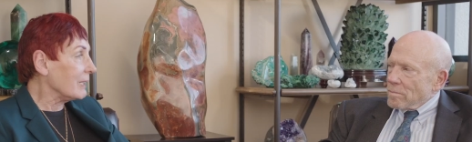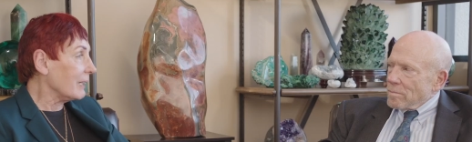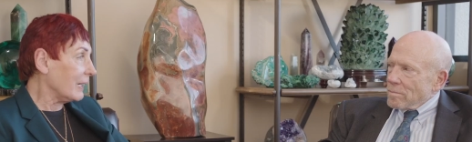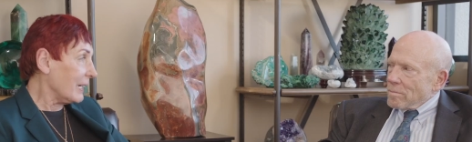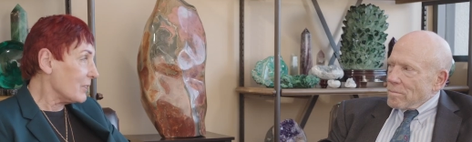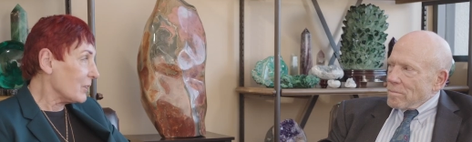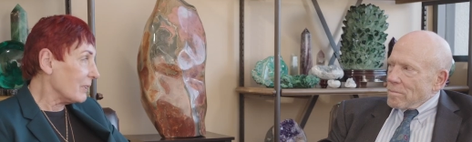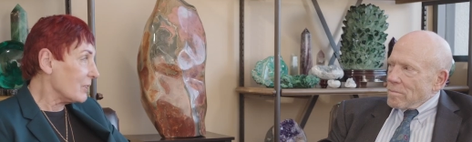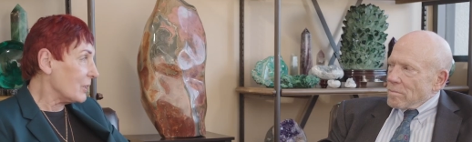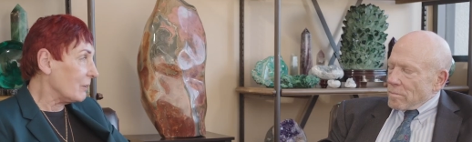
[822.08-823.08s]

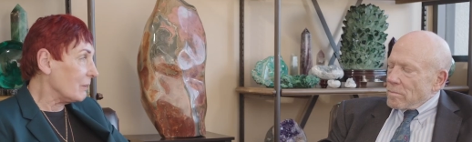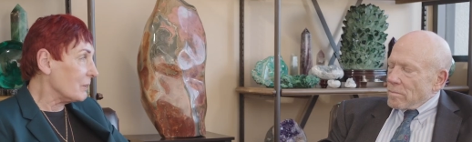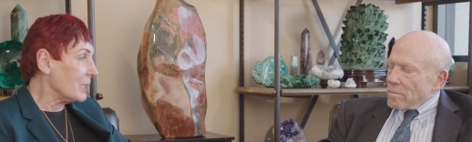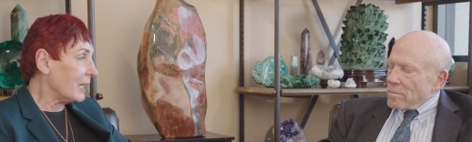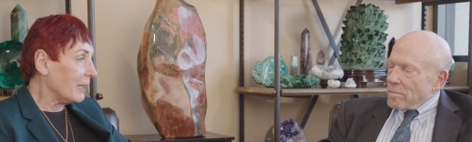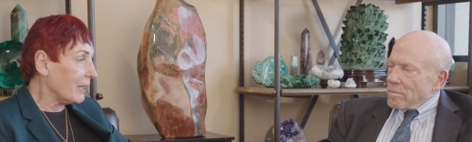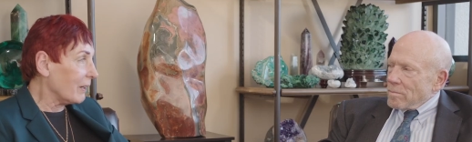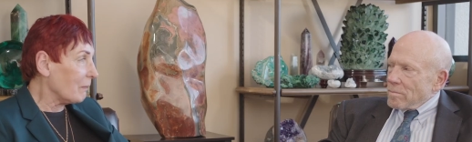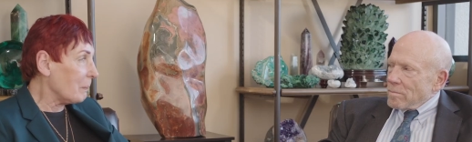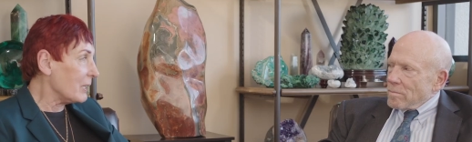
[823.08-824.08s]
Speaker 1: dedication to taking
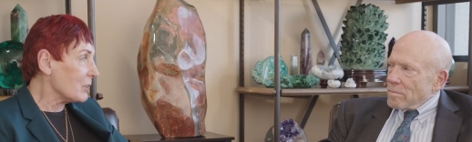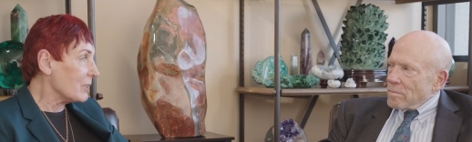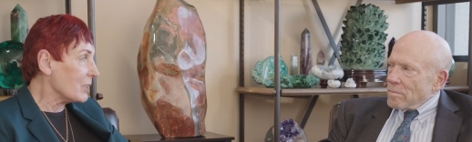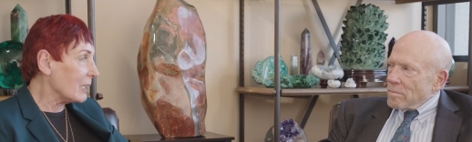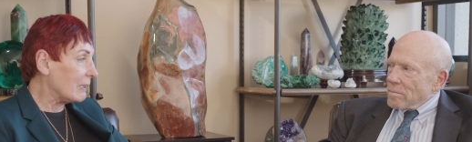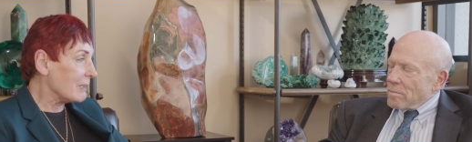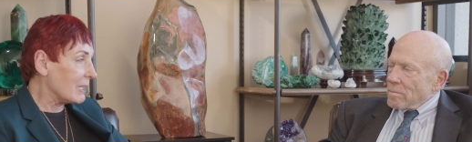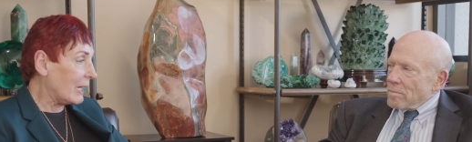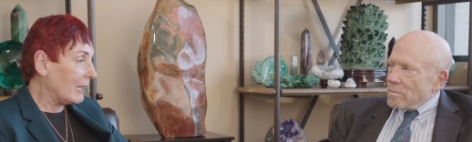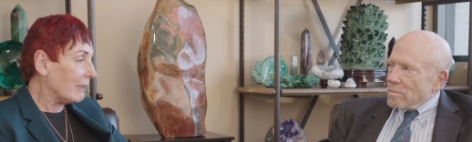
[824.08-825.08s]
care of patients in this
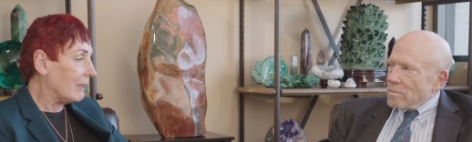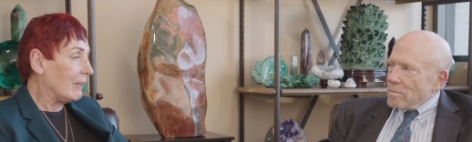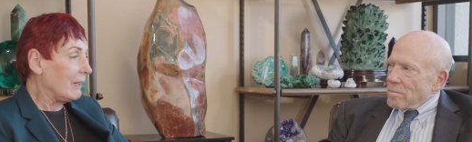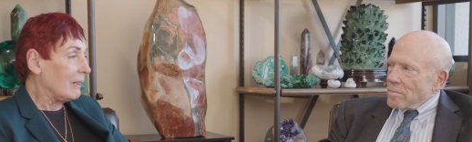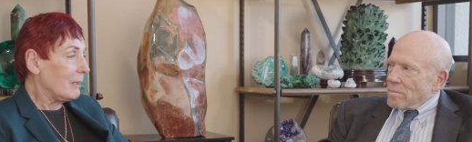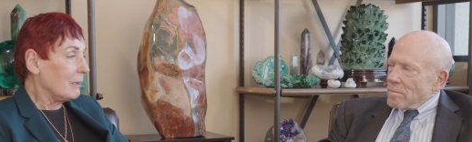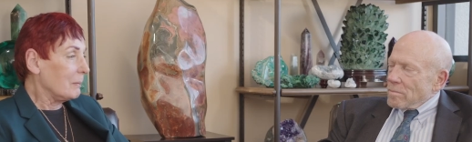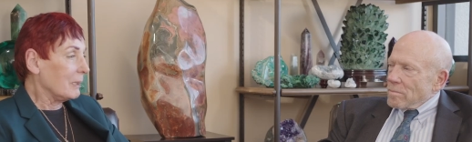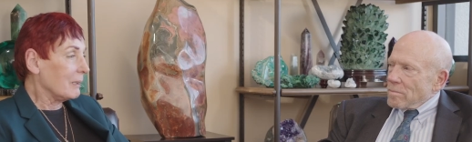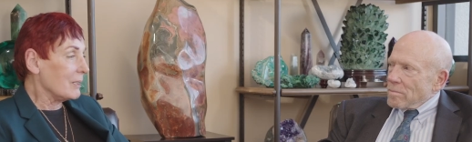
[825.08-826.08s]
setting
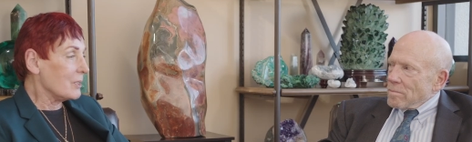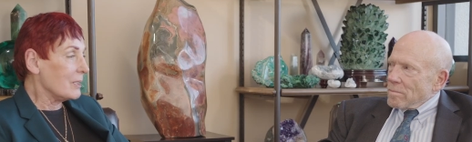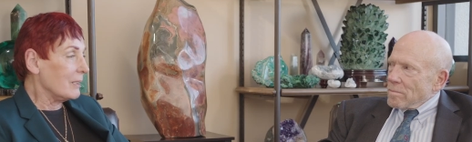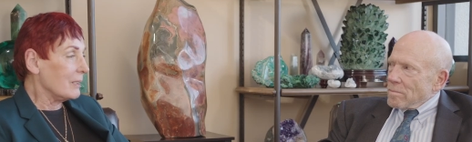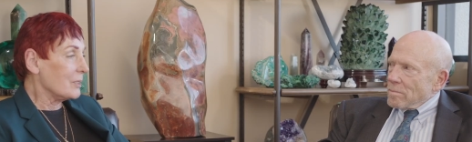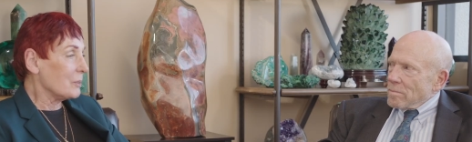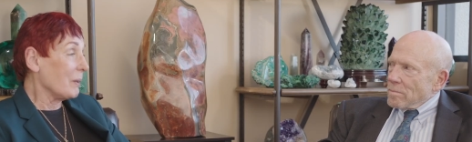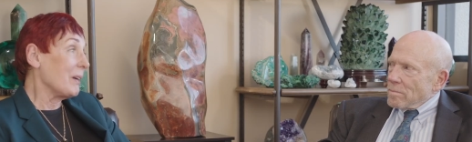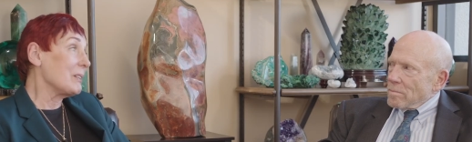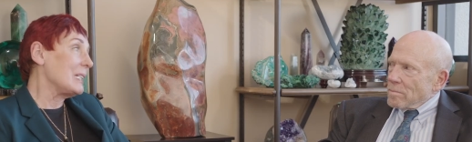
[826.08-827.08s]
because it's a
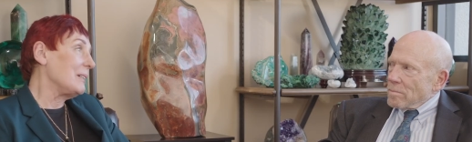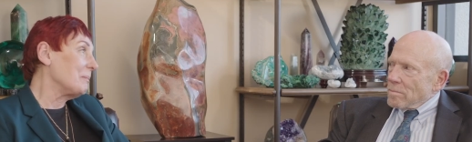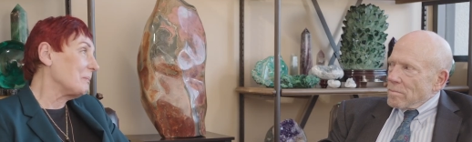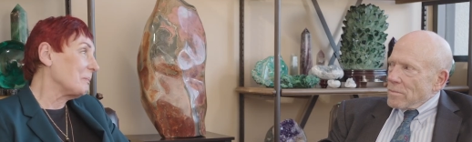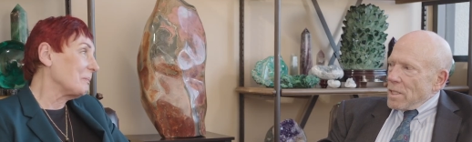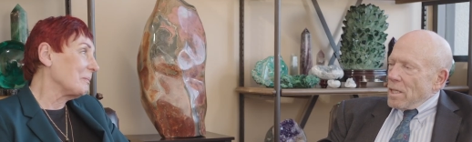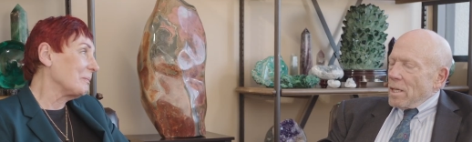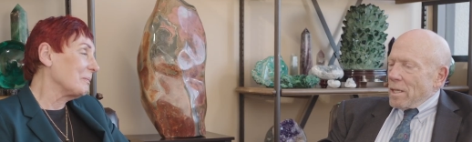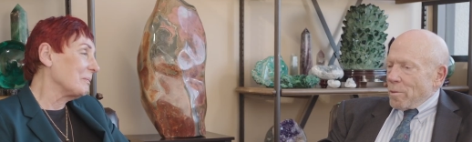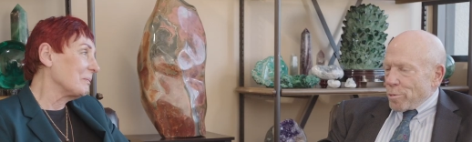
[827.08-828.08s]
rarity.
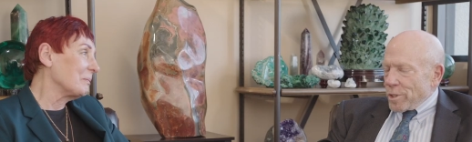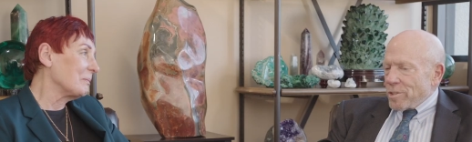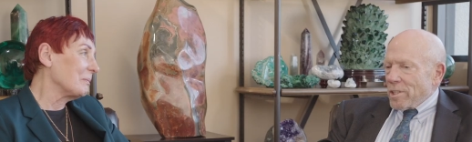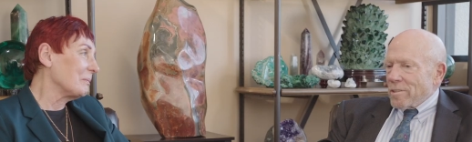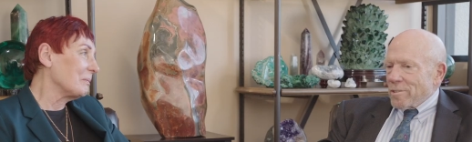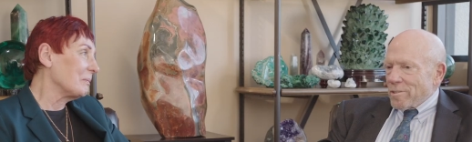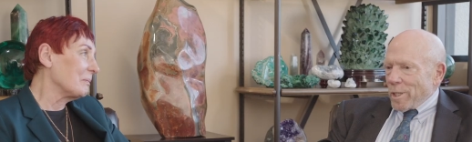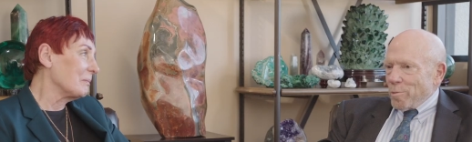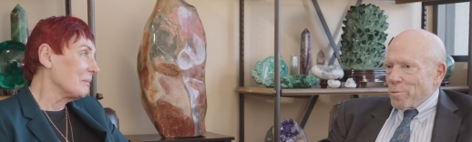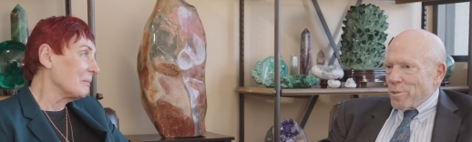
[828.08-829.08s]
Speaker 2: I appreciate the
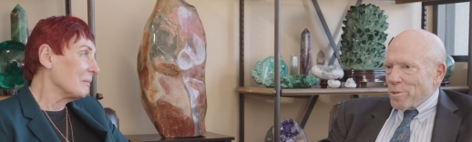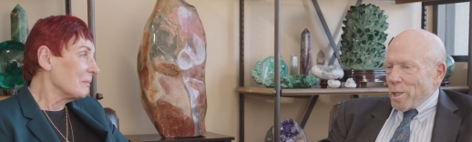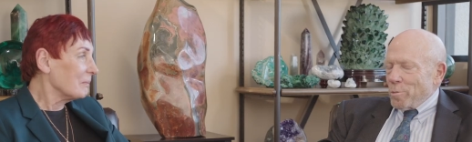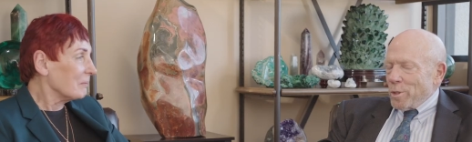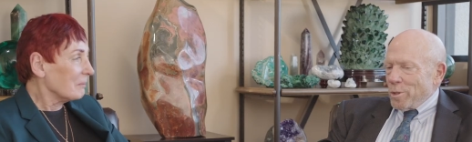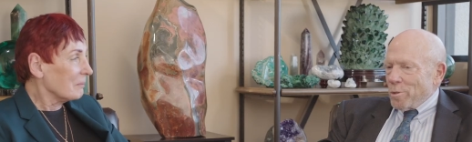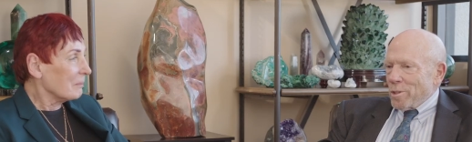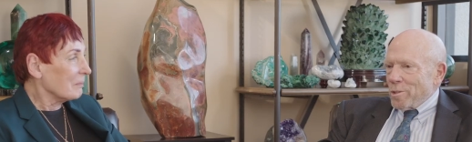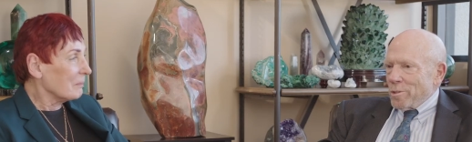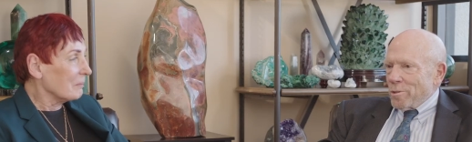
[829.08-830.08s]
same the same in you
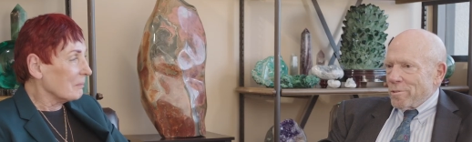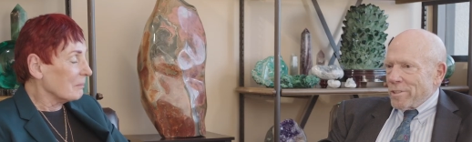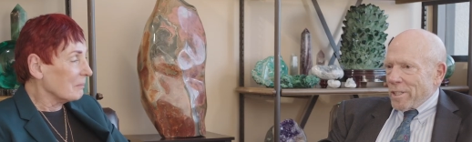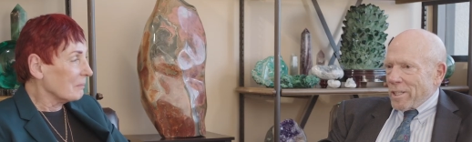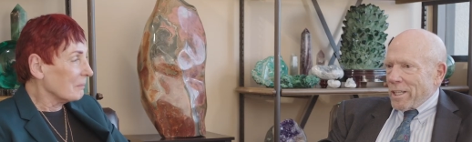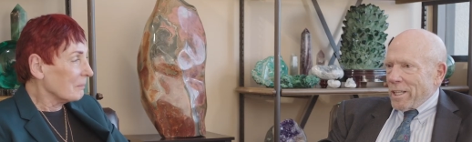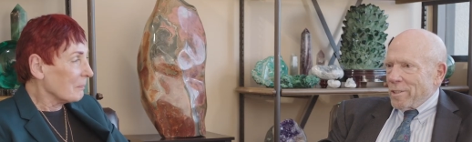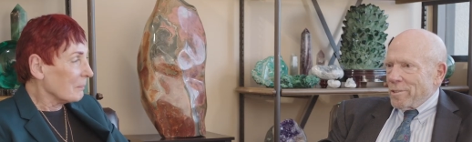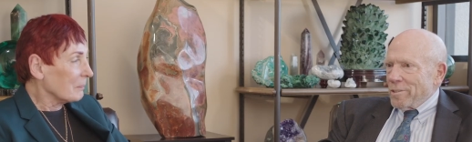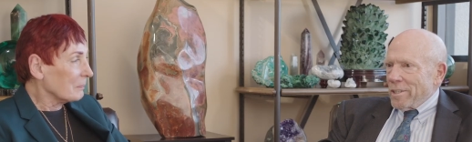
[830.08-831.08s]
that you're
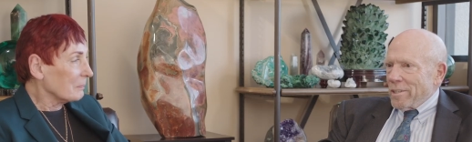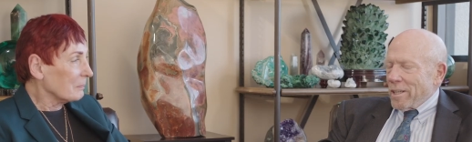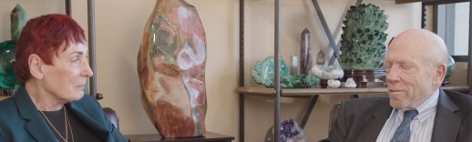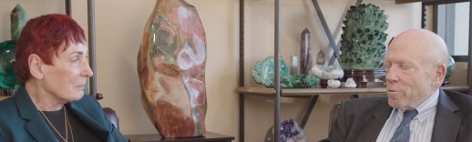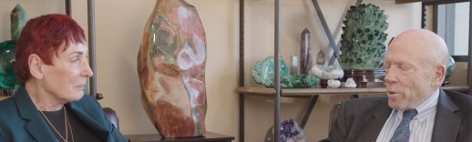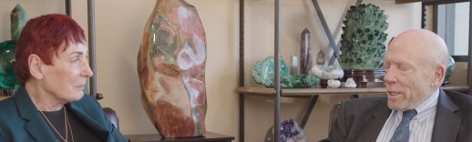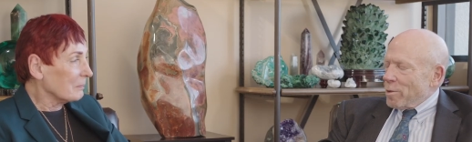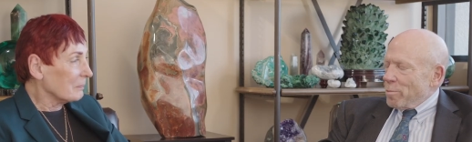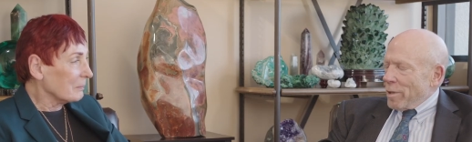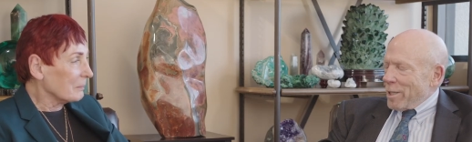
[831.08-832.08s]
dedicated and have great
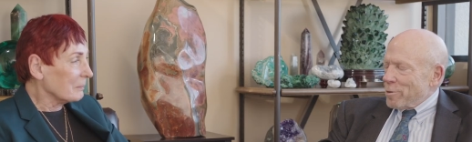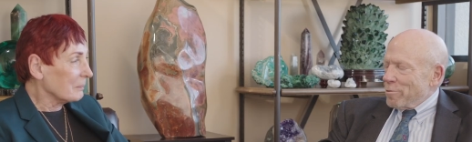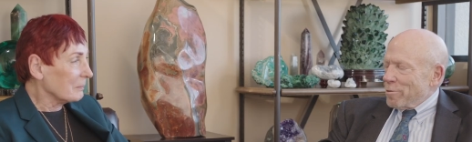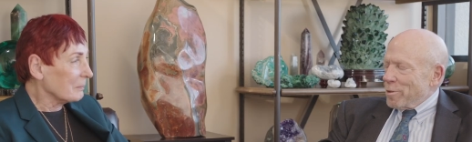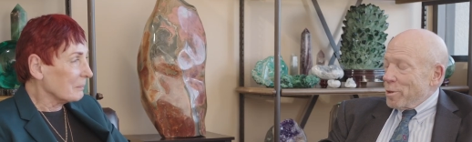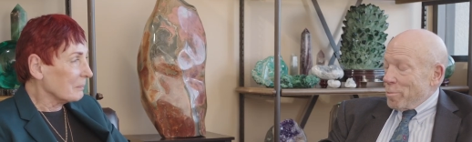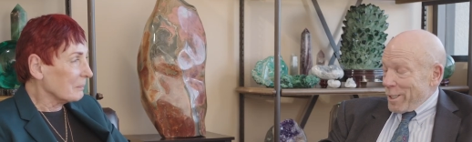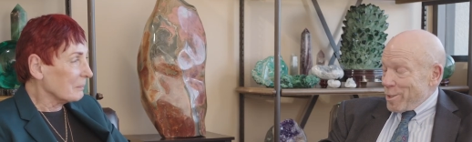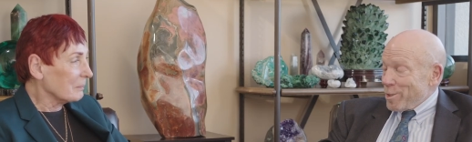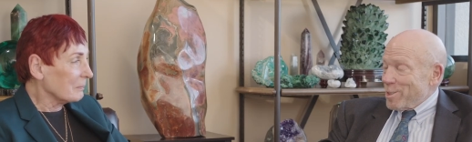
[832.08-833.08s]
compassion for your
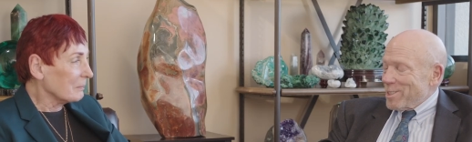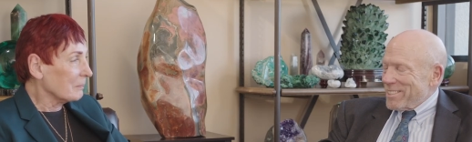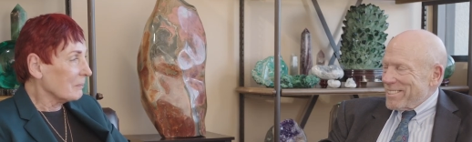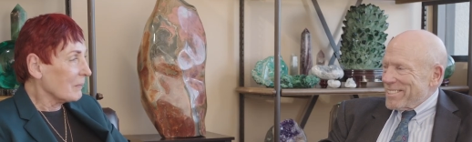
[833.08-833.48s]
patients.